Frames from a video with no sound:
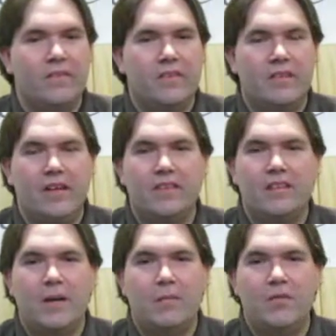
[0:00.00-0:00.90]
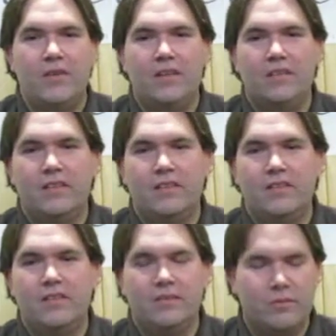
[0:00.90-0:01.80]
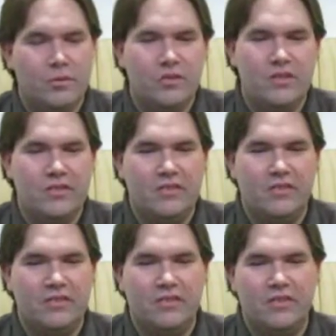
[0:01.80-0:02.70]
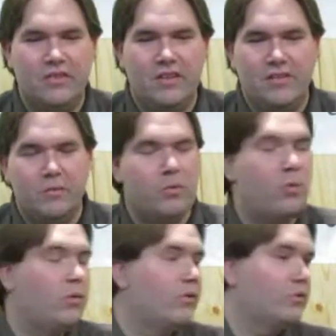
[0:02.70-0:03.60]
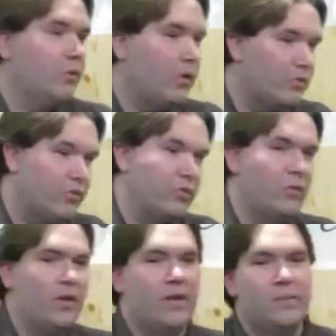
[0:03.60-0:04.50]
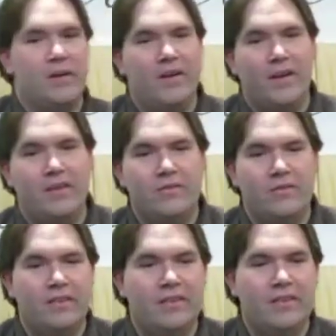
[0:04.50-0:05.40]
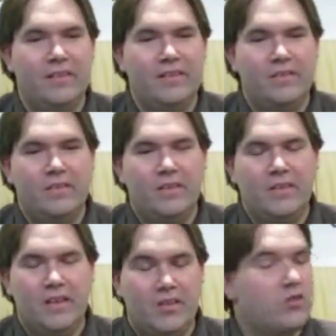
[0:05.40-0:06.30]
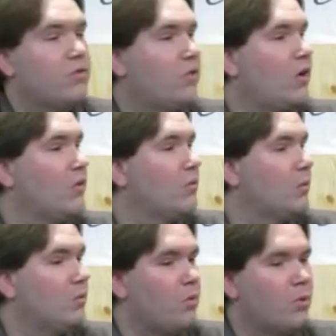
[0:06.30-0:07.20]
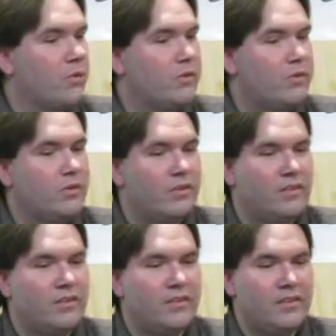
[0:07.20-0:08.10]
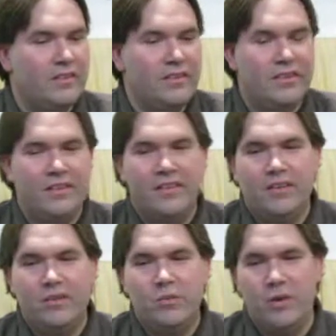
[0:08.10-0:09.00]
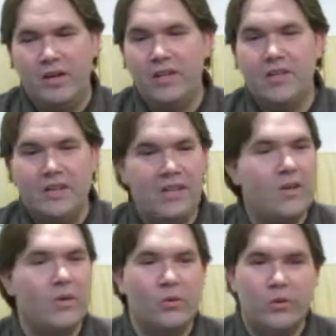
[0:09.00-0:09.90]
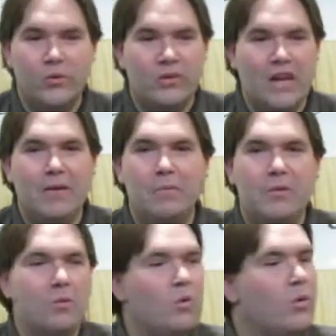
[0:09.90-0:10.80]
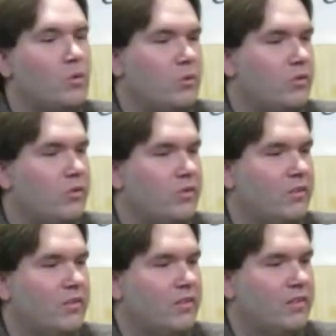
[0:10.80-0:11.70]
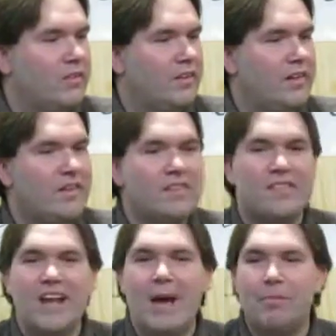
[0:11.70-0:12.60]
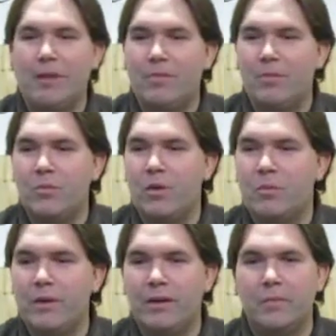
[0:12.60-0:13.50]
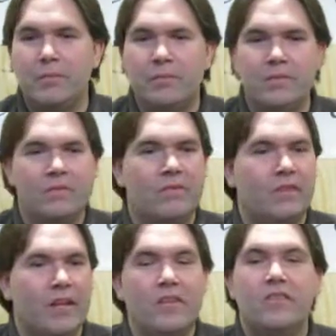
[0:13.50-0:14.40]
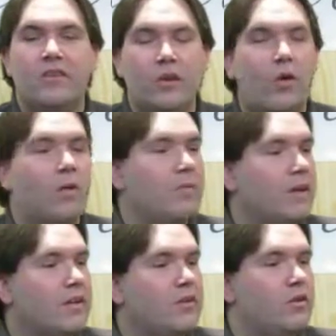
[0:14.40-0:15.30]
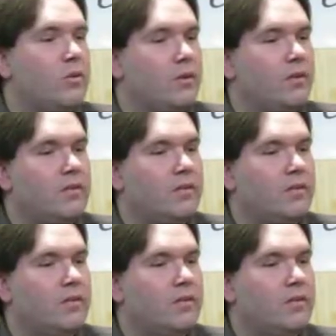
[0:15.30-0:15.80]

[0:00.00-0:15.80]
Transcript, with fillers: The next time we think that, well, Jesus isn't as important as what else is going on in my life. He sure thought you were important. When he could have healed those gaping wounds, he could have stopped them from whipping them, and he said, No, I'm not going to do it.